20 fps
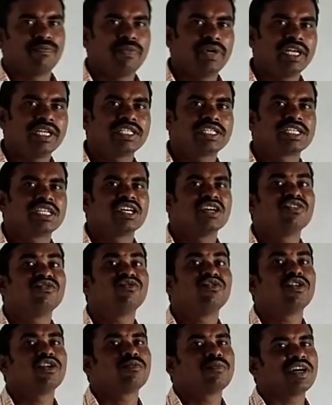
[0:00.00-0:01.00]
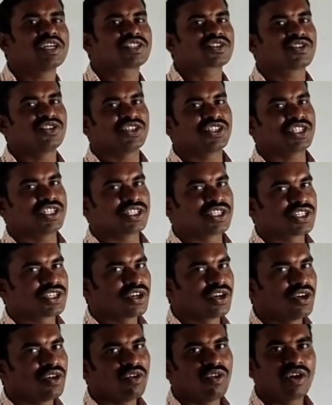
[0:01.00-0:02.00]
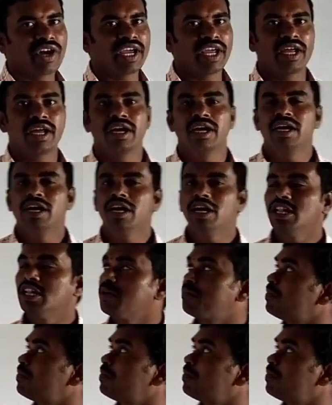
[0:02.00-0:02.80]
means 4 marks questions. Okay, in the